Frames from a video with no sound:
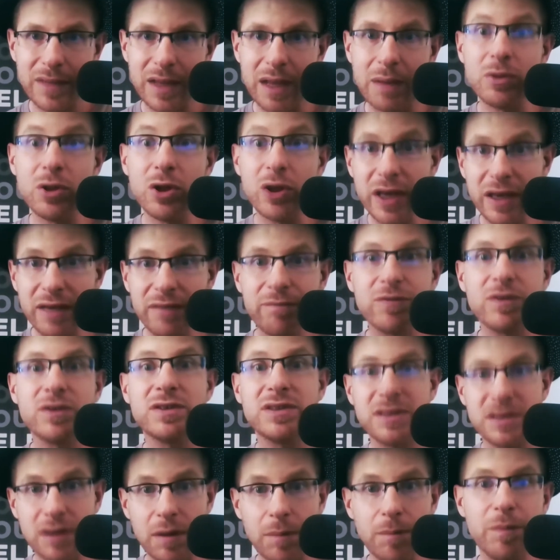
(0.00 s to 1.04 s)
I'm looking for
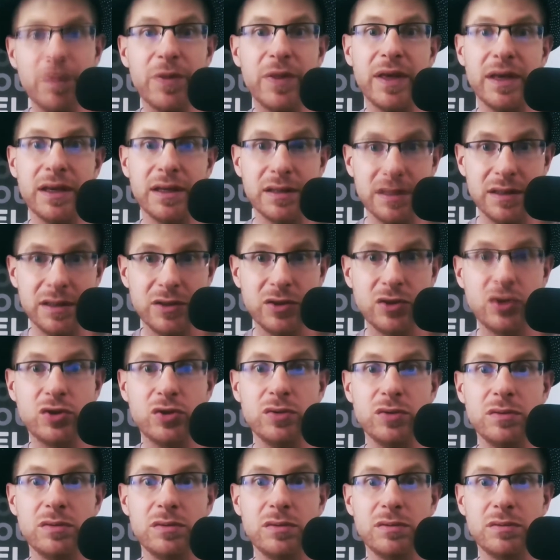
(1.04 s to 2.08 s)
something
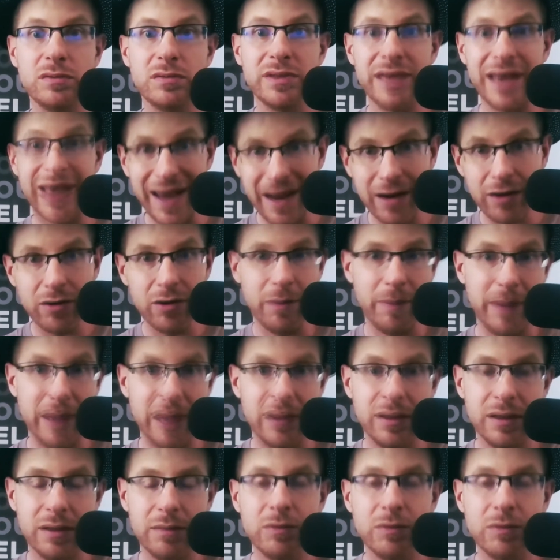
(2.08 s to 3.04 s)
to care about.